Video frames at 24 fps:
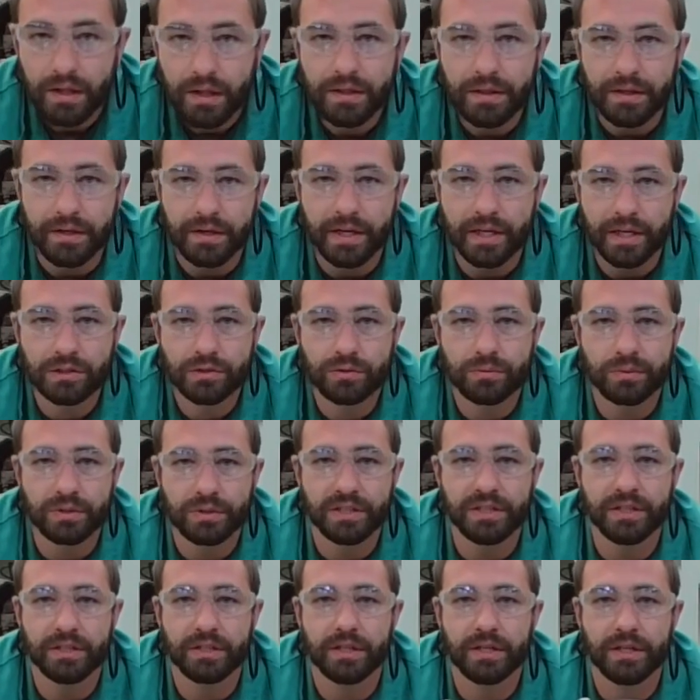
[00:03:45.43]
The next one
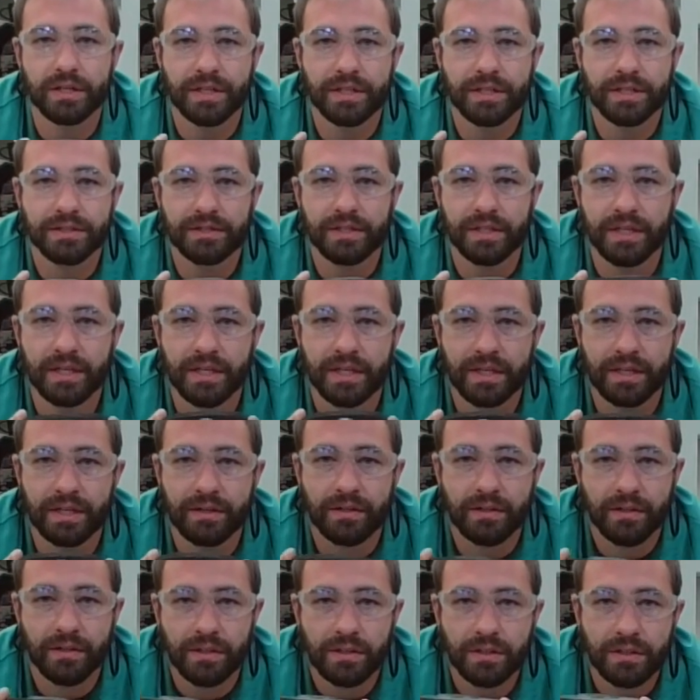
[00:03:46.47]
here is
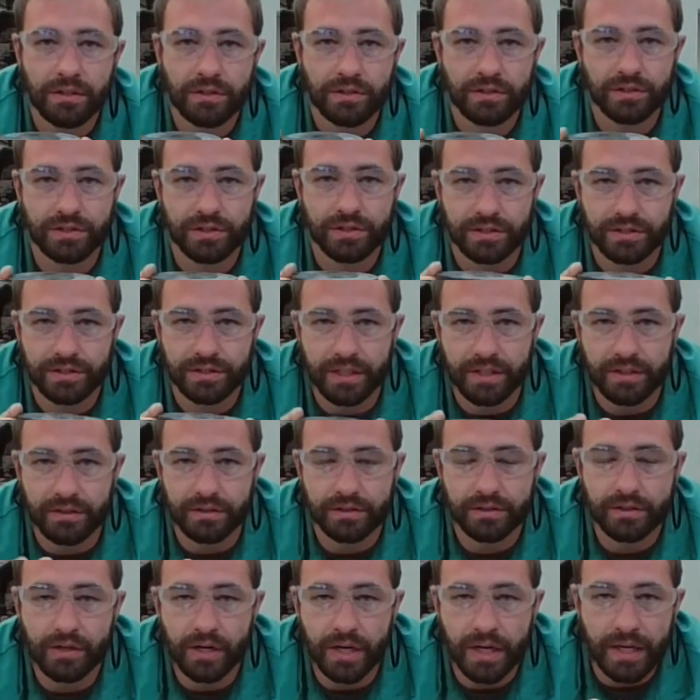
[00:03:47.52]
just a
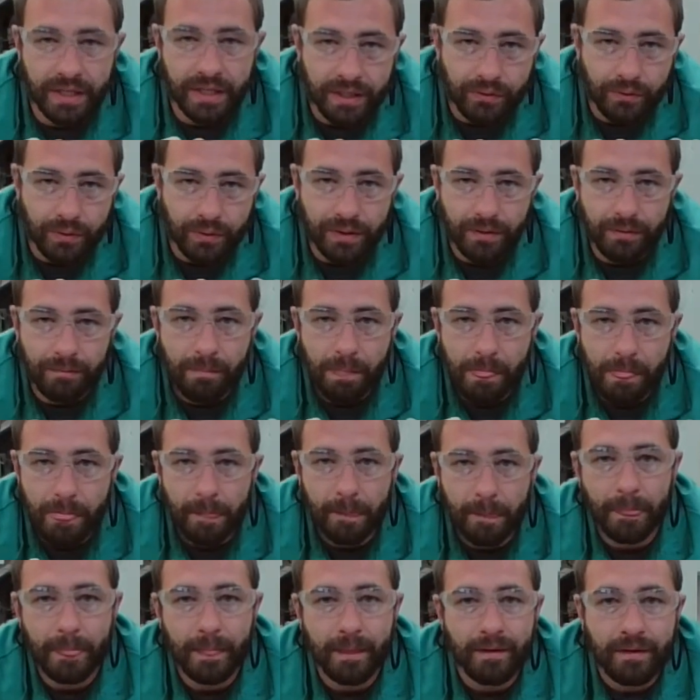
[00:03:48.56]
standard grinding wheel.
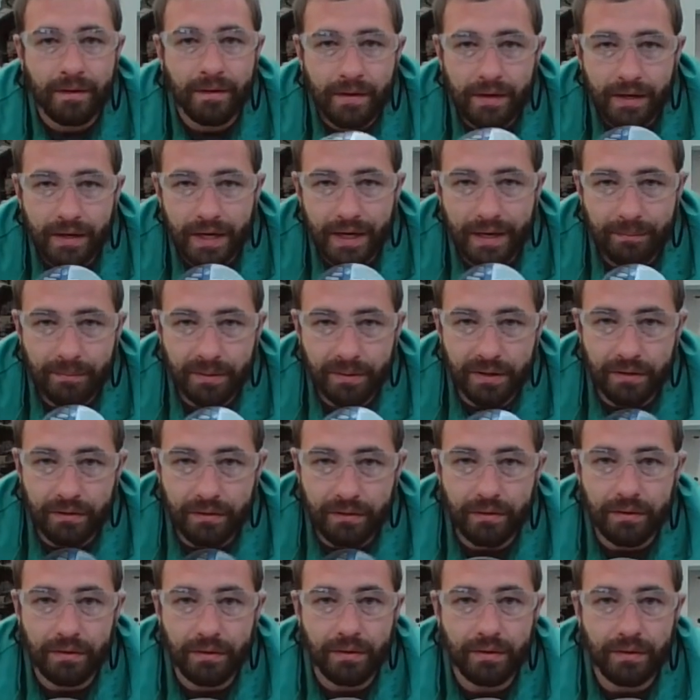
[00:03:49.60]
And
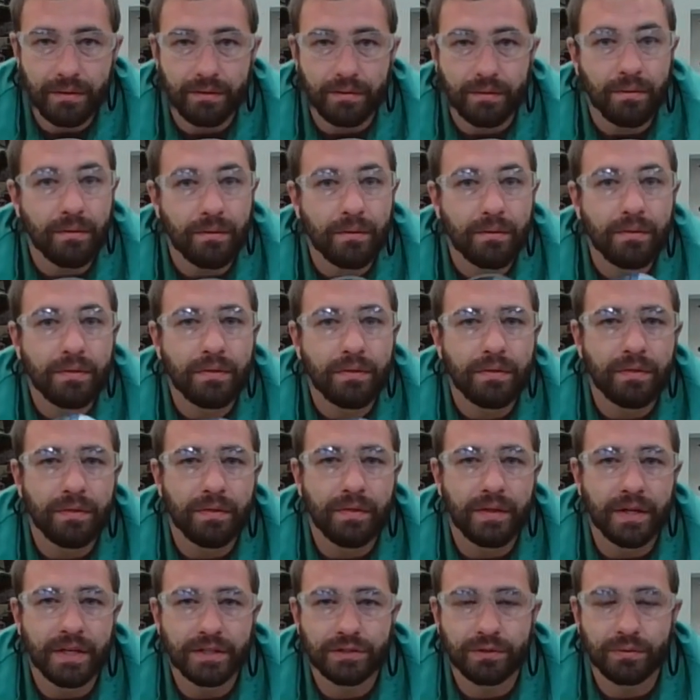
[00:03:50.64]

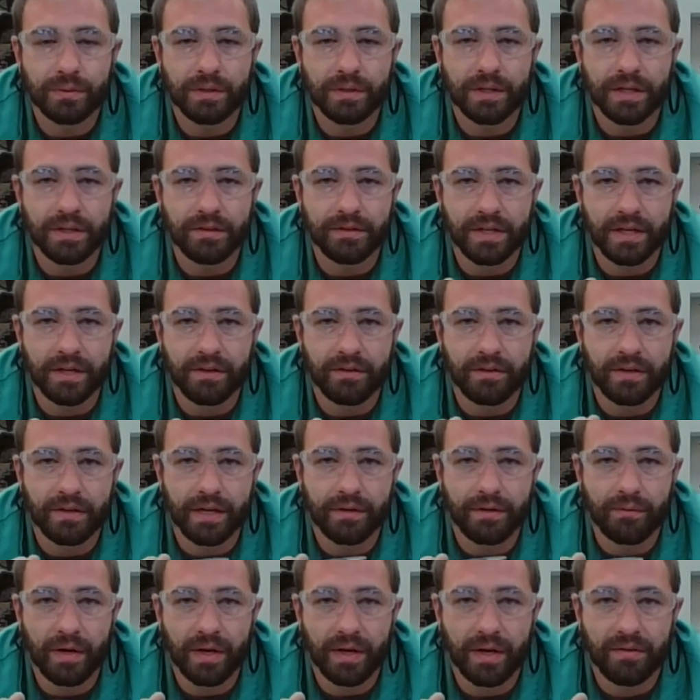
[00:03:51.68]
this one, on the other
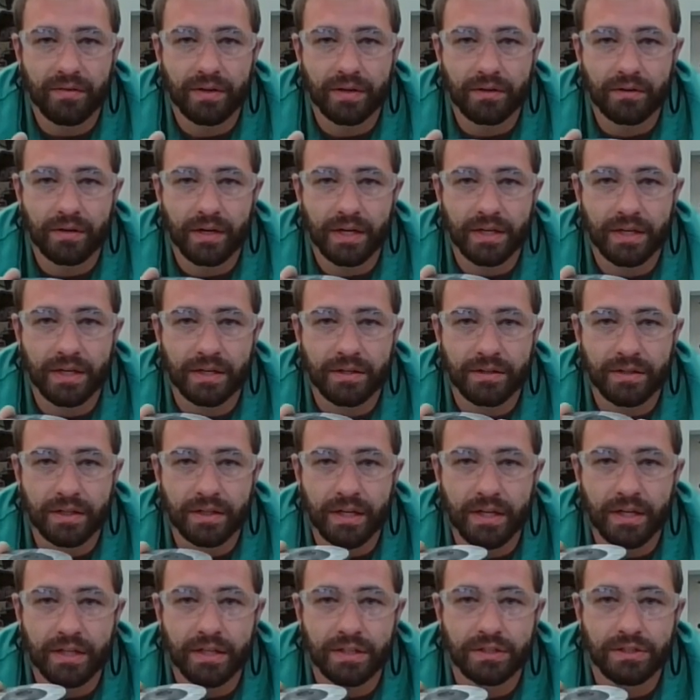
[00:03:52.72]
hand, rather than grinding on the
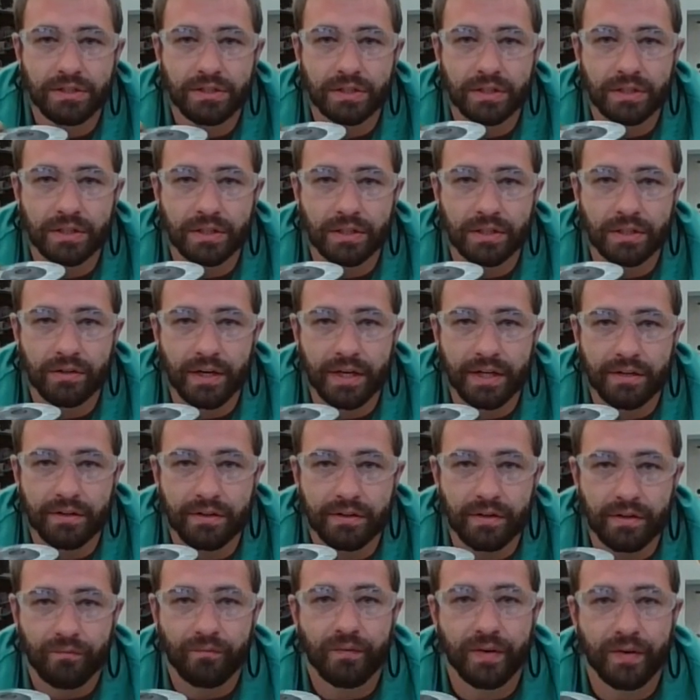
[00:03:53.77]
edge, you're going to grind on
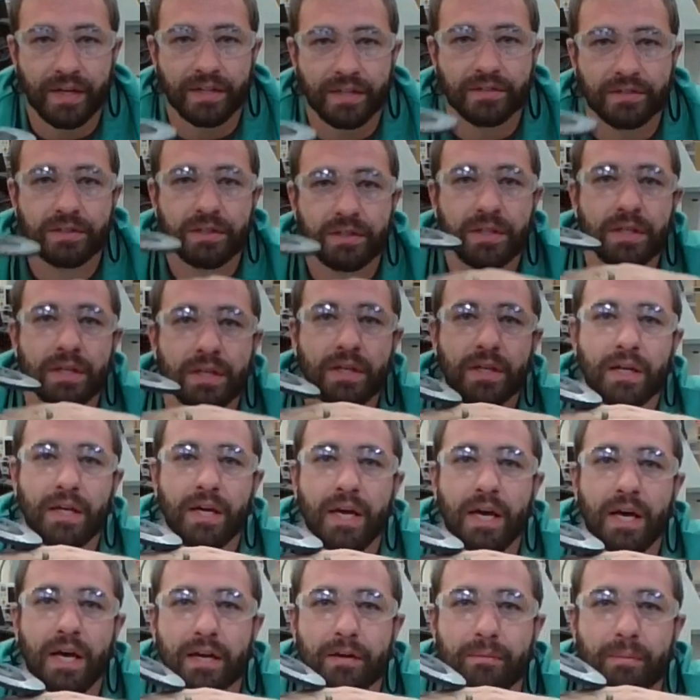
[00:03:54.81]
the face
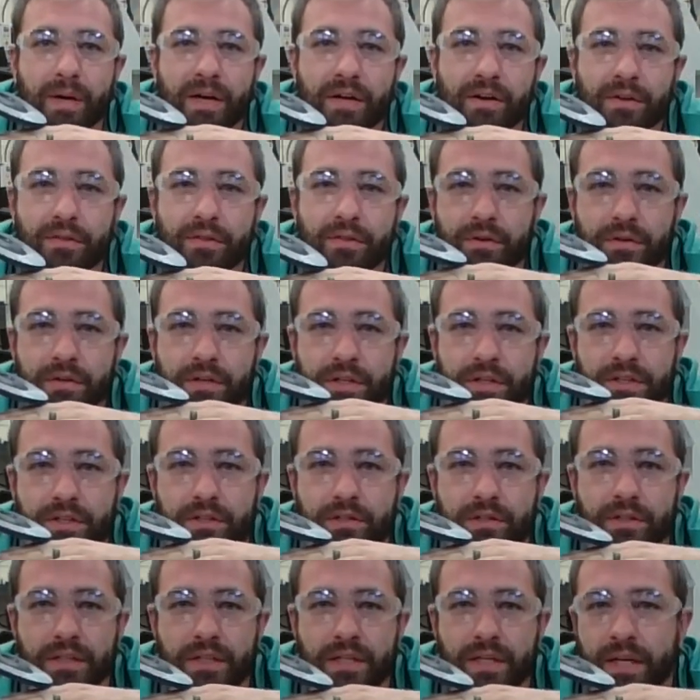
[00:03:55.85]
at about a
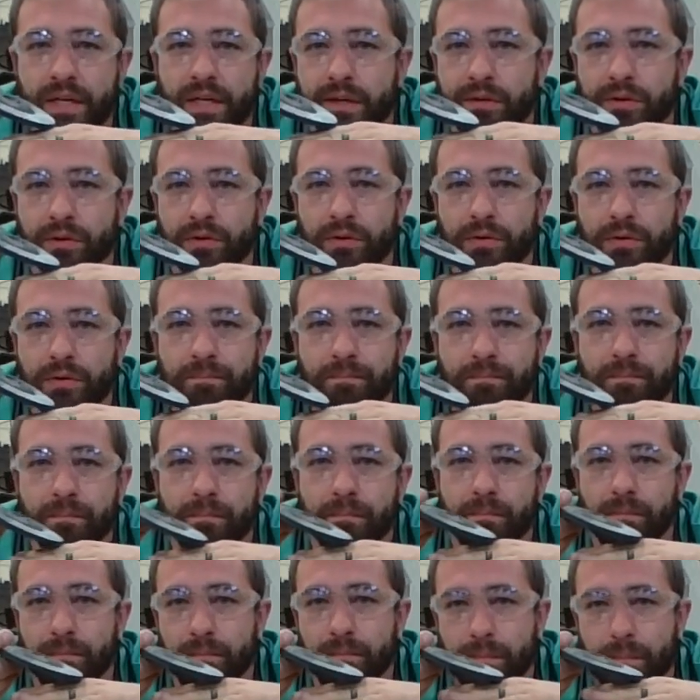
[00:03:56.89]
30-degree angle.
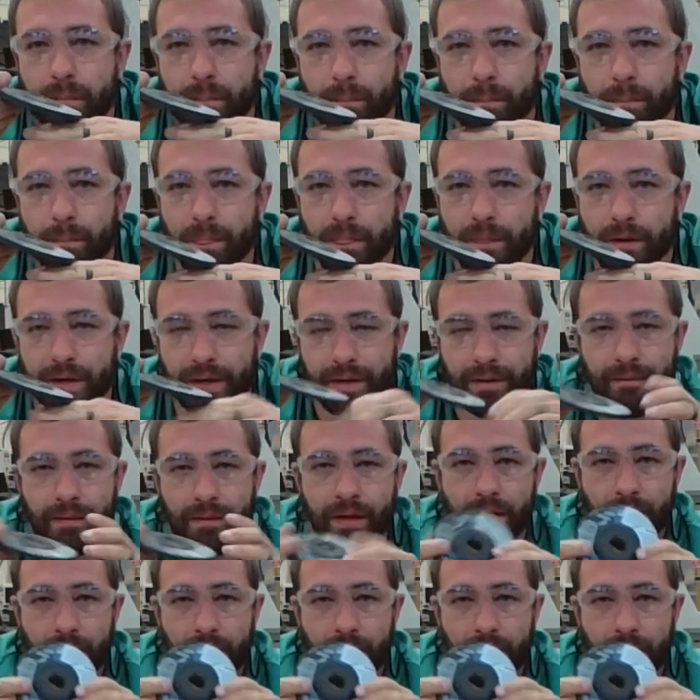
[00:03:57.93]
Okay.